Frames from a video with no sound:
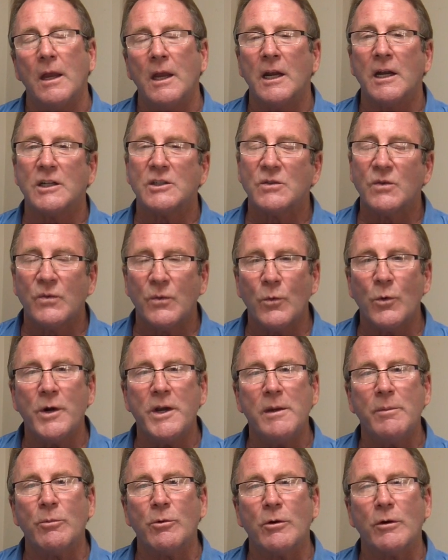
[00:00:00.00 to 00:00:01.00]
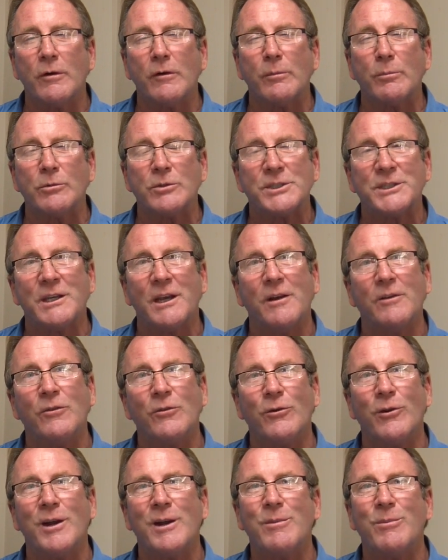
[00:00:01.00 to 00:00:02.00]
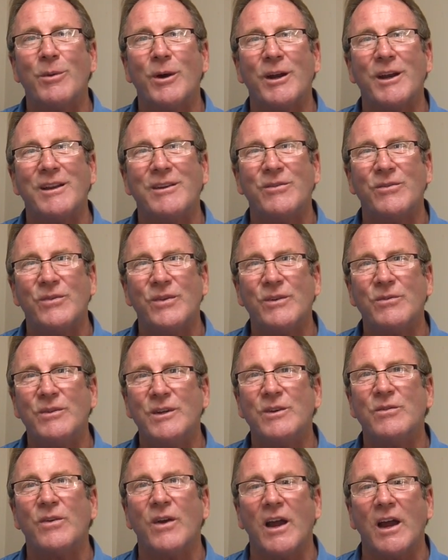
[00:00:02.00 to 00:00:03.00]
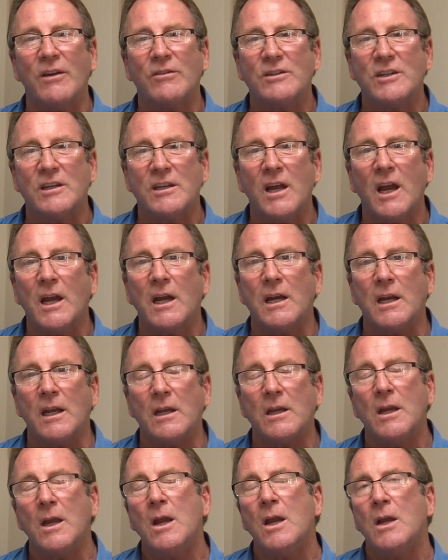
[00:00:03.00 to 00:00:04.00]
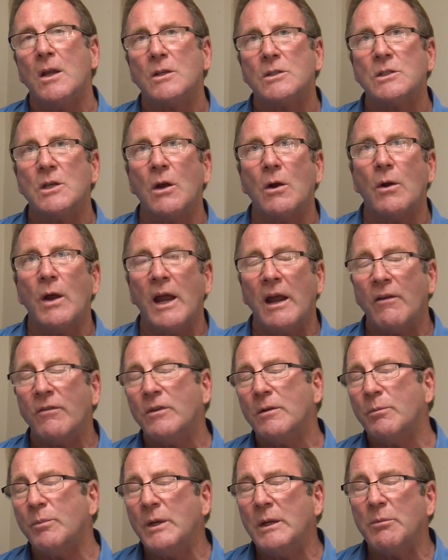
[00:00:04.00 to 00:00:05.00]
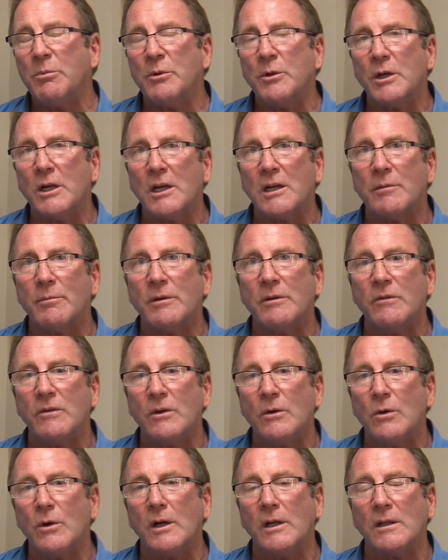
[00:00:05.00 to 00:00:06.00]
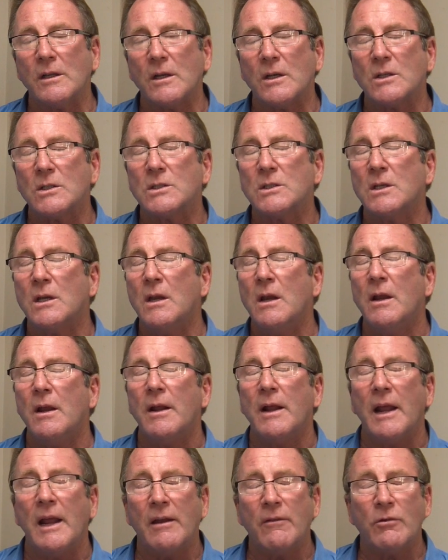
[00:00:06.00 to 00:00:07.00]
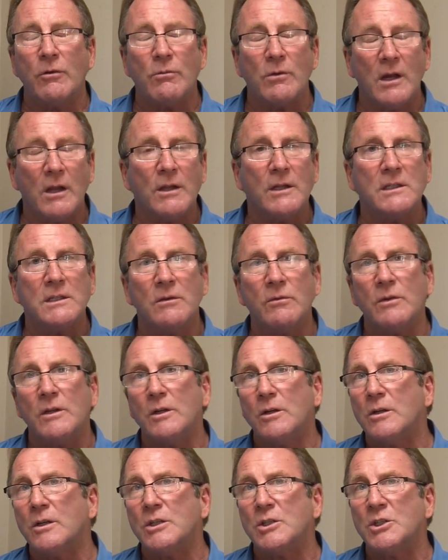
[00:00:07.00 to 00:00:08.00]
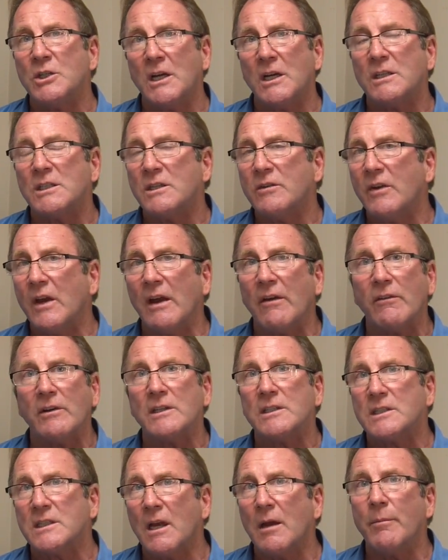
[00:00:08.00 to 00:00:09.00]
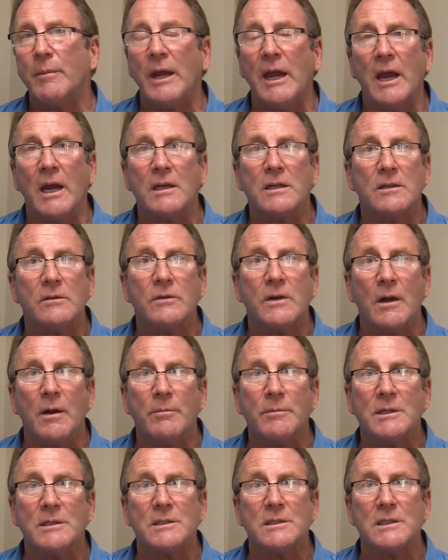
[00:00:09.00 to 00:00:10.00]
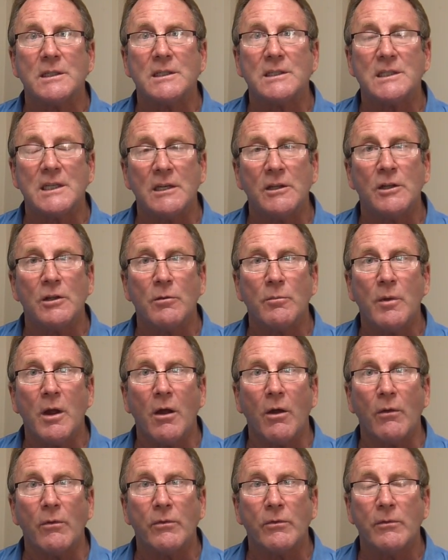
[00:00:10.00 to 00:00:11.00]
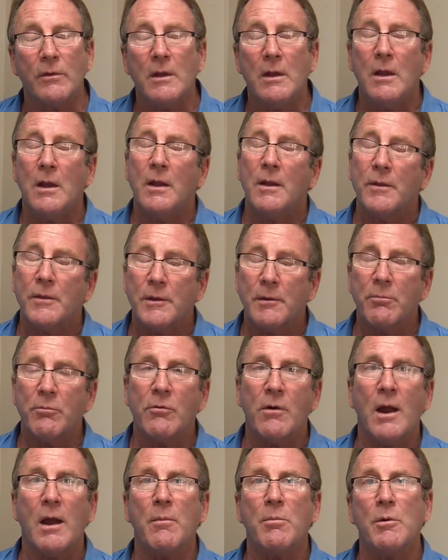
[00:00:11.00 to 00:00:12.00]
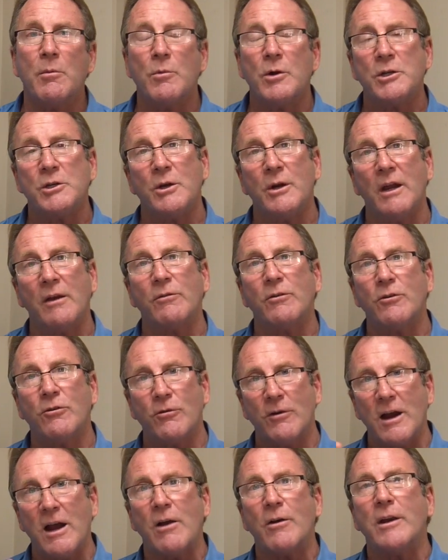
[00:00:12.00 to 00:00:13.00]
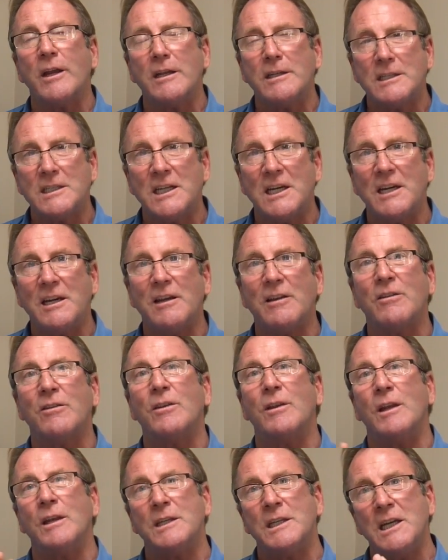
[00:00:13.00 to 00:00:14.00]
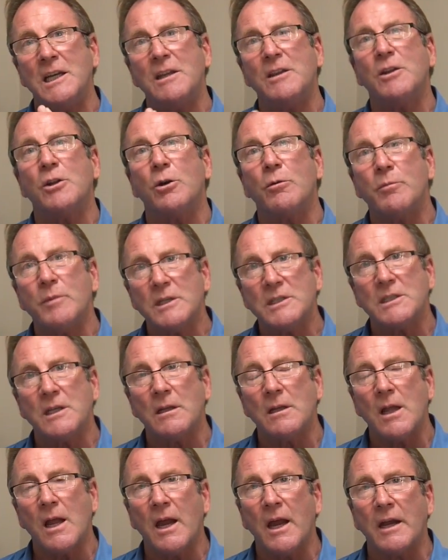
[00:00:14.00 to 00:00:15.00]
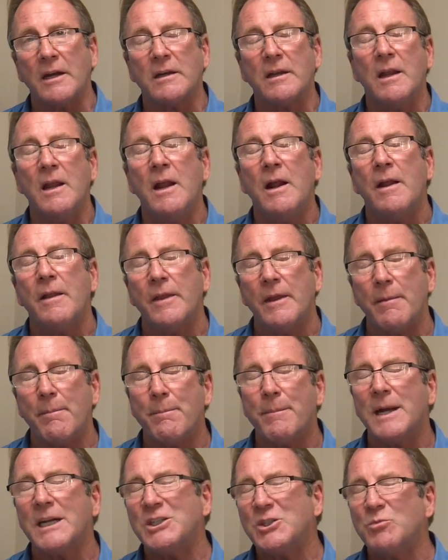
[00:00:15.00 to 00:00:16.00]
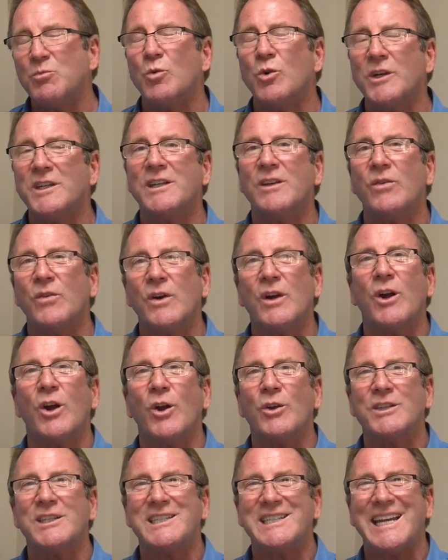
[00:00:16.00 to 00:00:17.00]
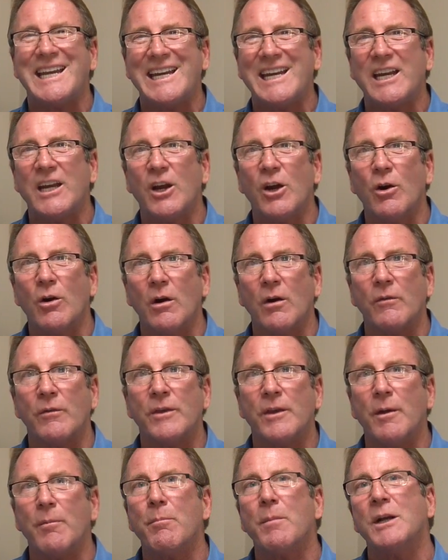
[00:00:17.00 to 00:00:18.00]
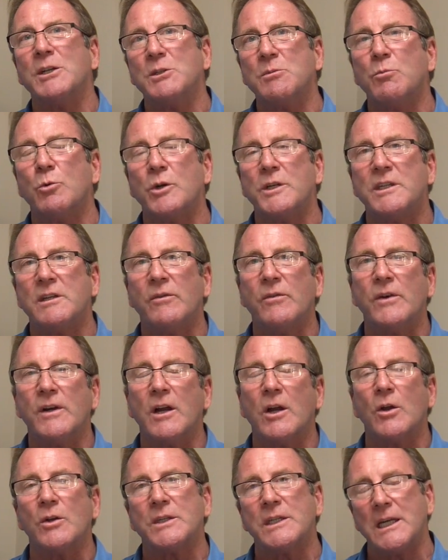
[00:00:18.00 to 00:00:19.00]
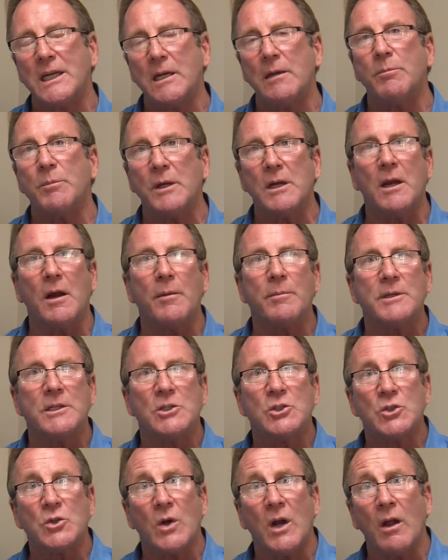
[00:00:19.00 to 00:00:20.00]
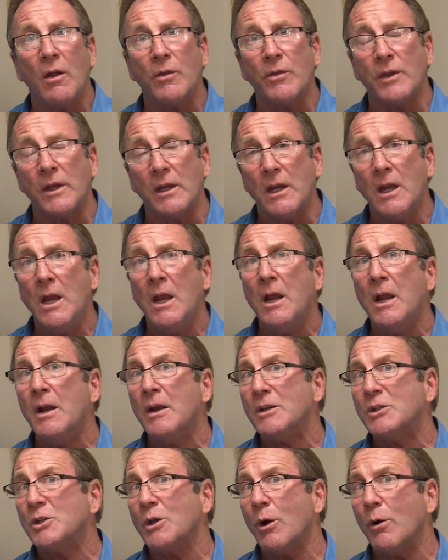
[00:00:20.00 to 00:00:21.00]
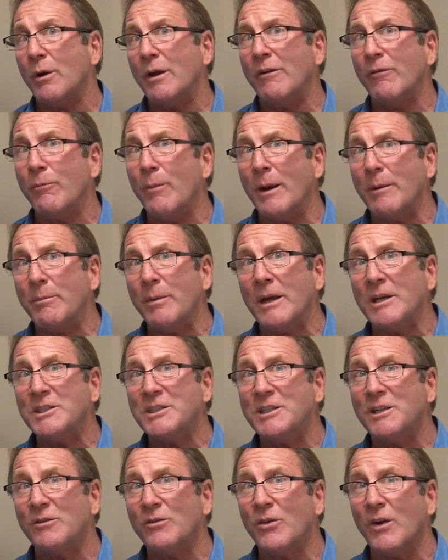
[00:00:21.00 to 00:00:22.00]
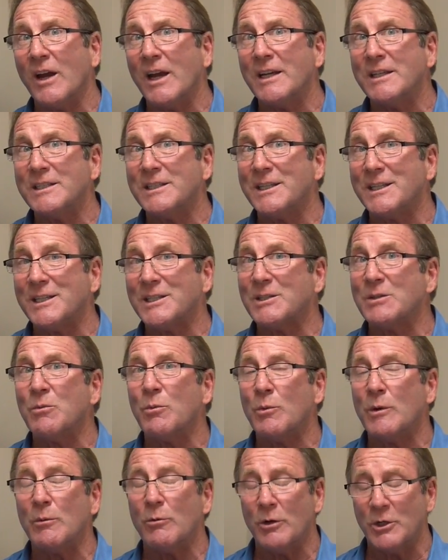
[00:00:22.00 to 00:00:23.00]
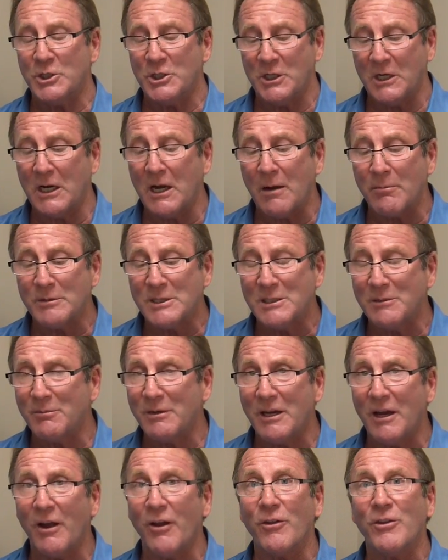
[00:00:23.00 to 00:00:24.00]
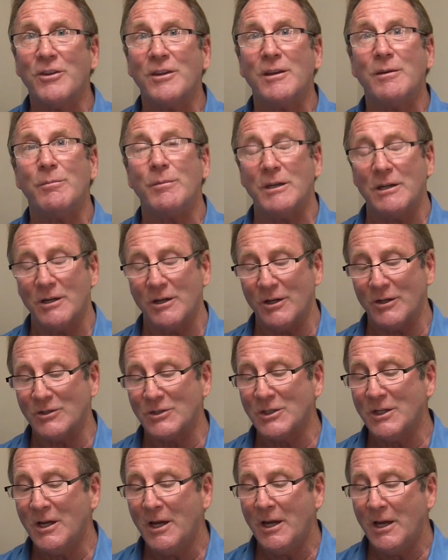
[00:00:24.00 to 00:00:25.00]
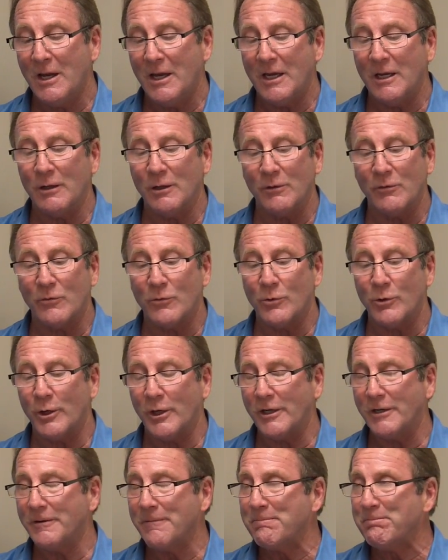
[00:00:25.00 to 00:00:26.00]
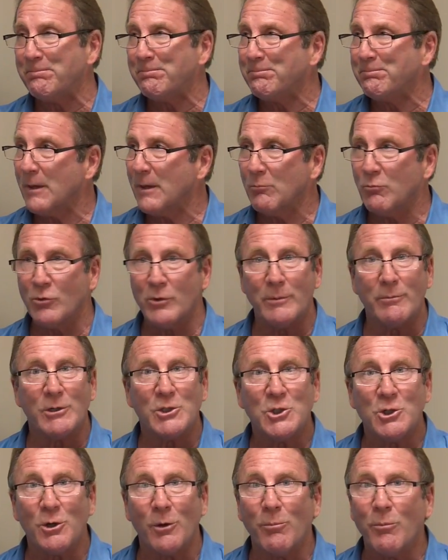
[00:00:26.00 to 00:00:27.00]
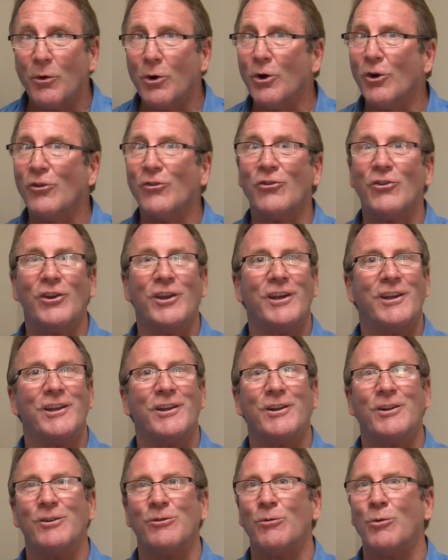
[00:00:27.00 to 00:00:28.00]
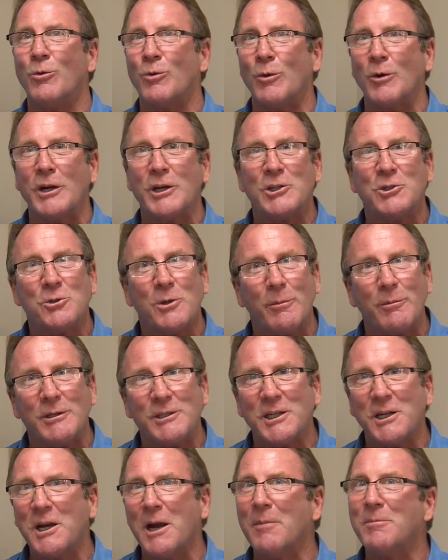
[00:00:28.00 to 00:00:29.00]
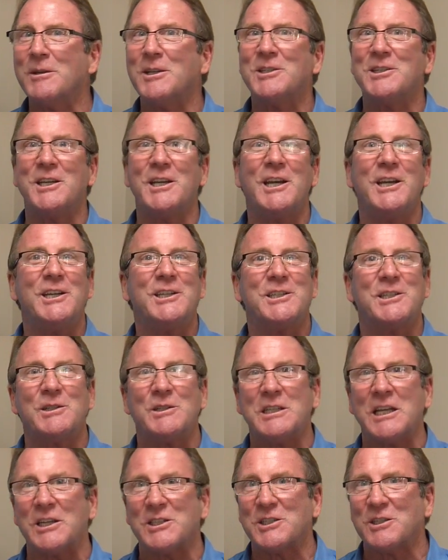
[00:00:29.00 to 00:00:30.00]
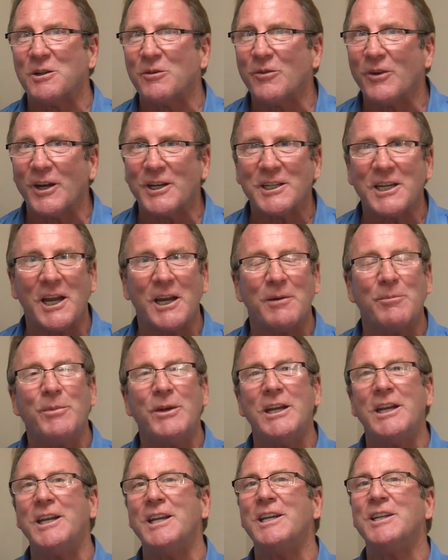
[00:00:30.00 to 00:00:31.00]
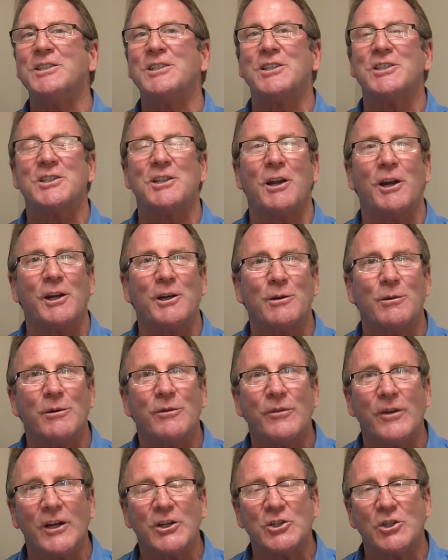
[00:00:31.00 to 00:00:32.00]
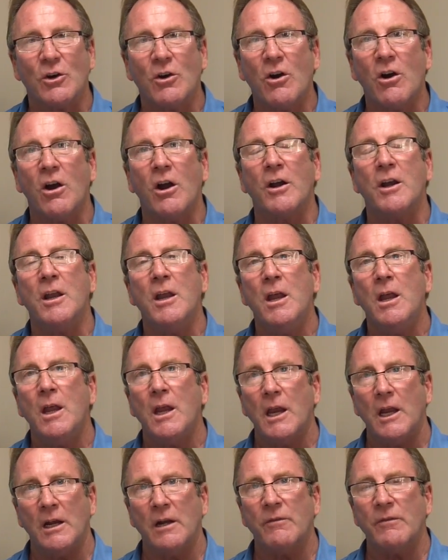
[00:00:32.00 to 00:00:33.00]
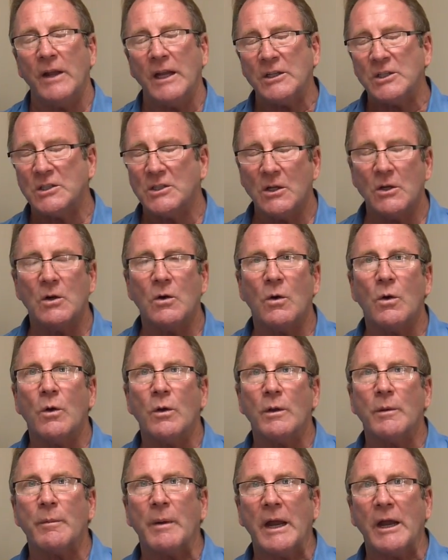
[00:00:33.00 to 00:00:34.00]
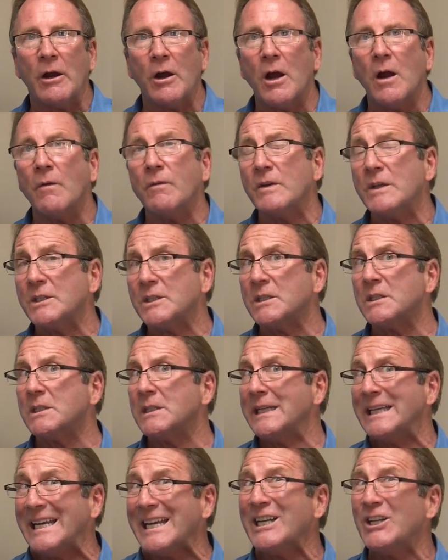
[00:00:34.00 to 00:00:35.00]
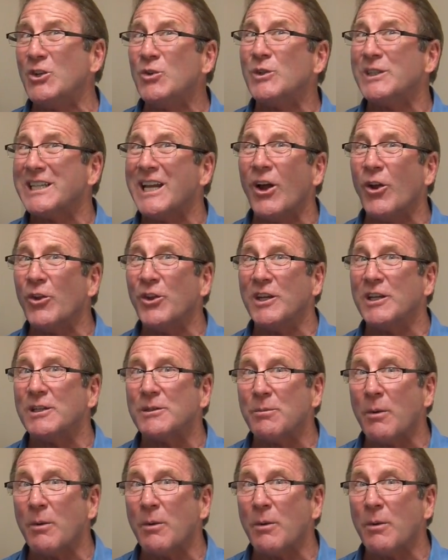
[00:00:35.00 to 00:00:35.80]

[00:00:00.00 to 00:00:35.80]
And it's 40% for anybody 55 to 90. So half the people that are going to be viewing this have a relatively good chance of having some active gum disease in their mouth. The problem when you have crowded teeth and teeth that are misaligned, they're much more difficult to take care of. They're much more difficult to keep the gum tissue healthy. So if my best advice is we want your gums to be healthy because it'll avoid premature births, it won't contribute to gum disease, it doesn't affect diabetes, it's not going to affect your heart, and if that's the goal in my office, is to get you as healthy